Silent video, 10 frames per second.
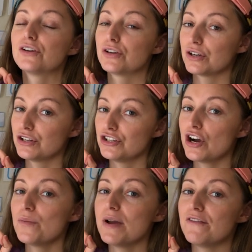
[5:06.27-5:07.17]
Good
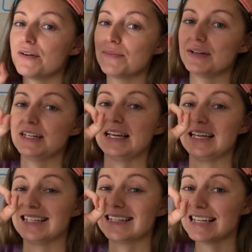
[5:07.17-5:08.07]
job,
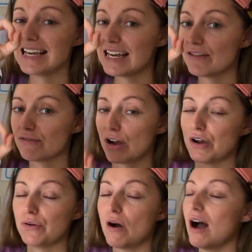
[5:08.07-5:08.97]
everybody. Zero.